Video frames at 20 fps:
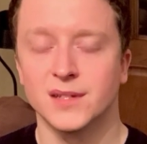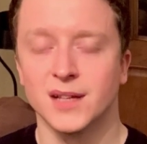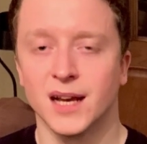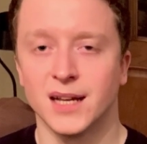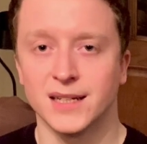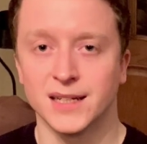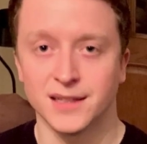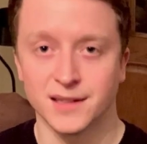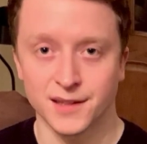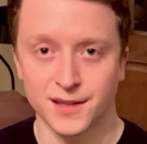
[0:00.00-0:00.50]

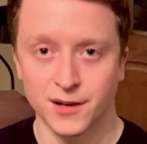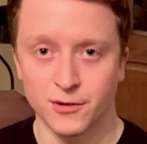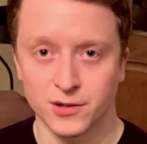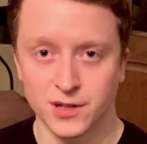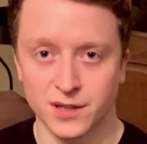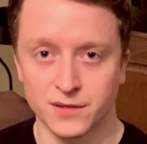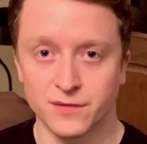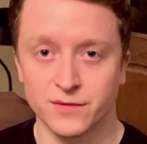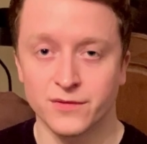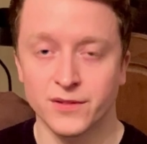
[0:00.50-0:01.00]
And either they'll
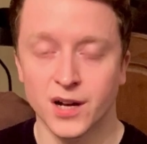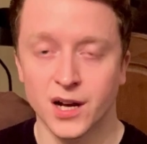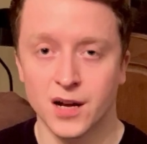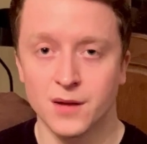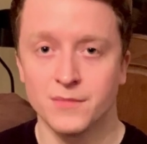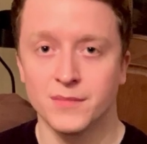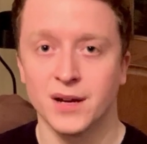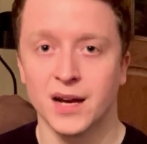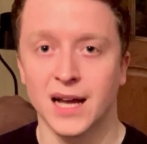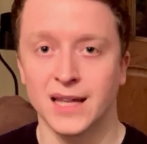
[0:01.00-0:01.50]

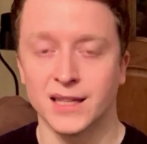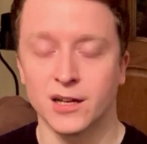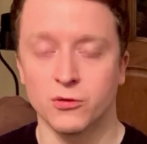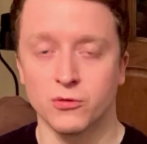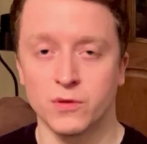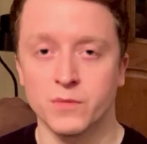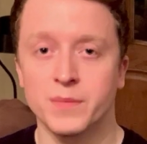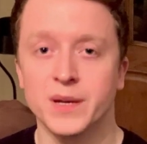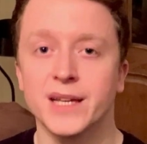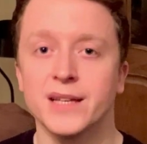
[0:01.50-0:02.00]
confirm and they'll
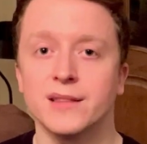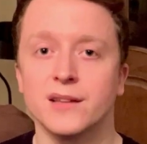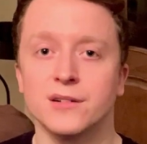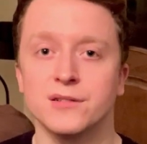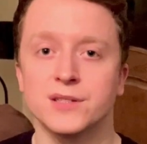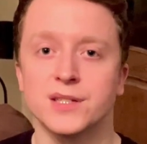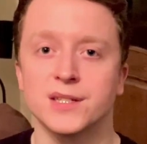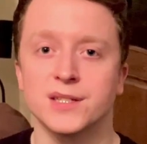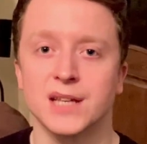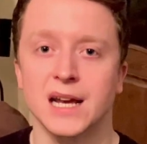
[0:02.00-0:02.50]
repeat
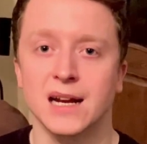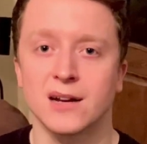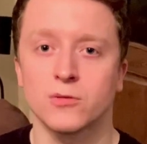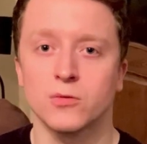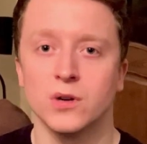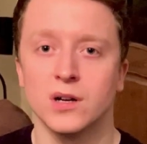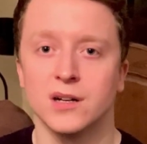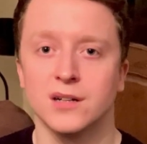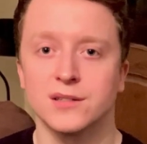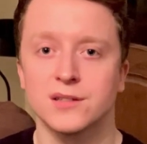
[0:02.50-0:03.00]
those exact
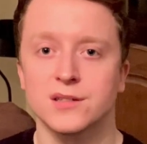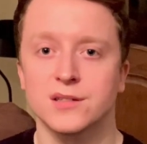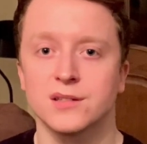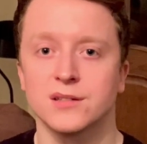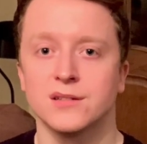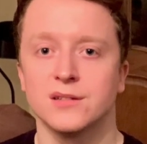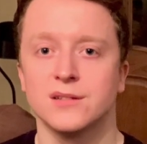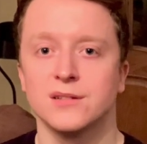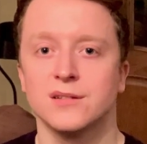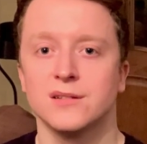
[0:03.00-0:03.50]
words,
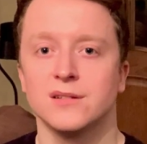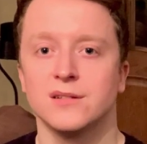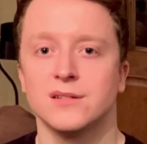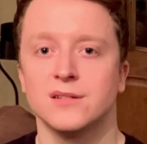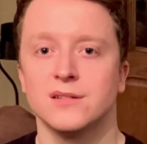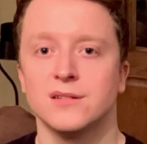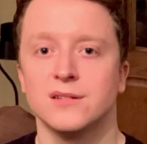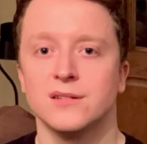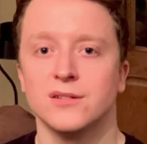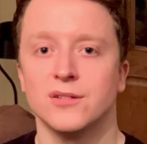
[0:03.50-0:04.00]

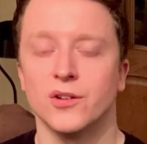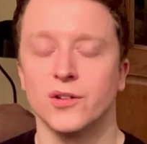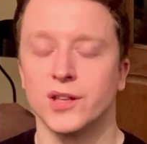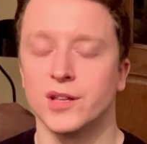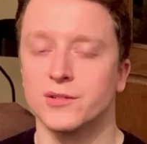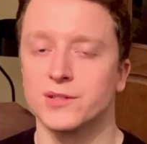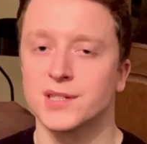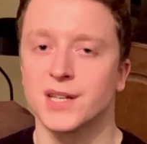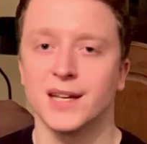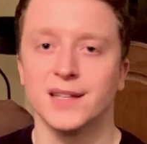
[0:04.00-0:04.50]
or
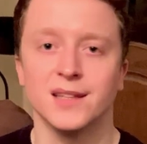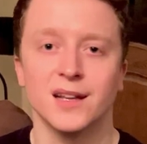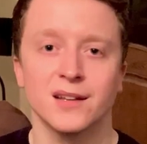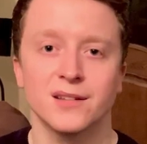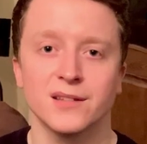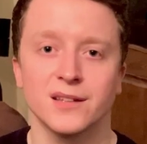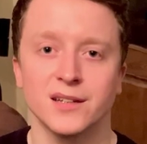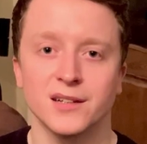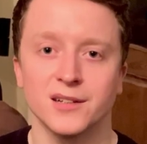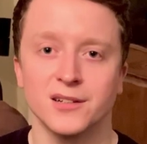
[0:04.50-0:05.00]
they'll say
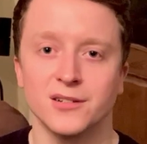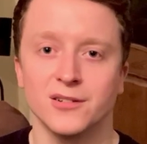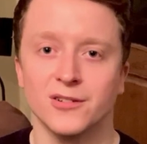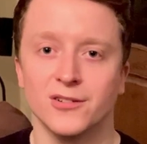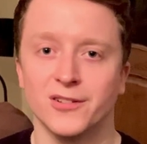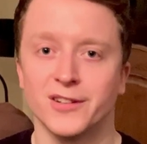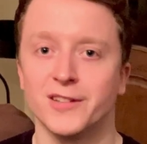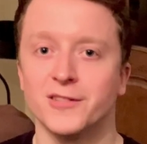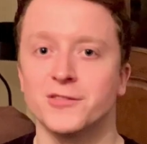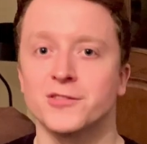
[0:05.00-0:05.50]
nothing,
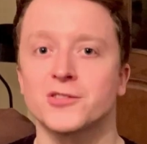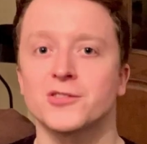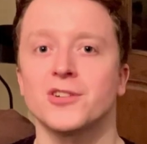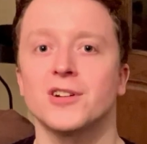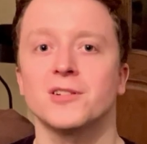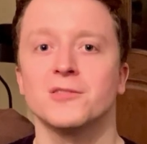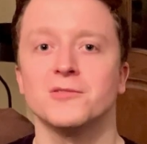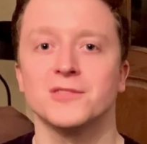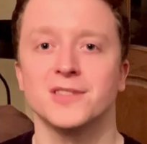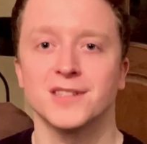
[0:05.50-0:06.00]
or they'll
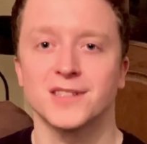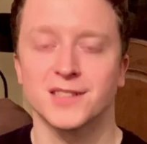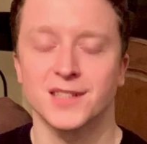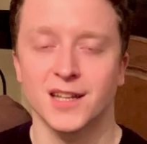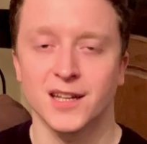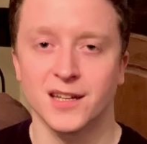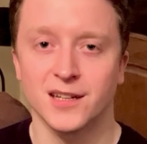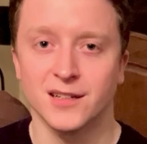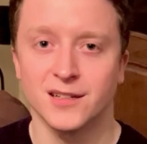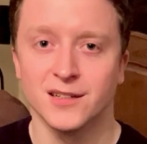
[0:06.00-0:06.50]
struggle to say
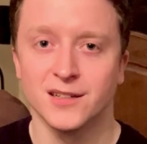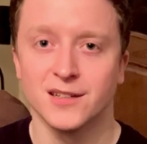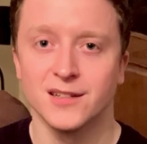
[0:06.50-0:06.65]
it.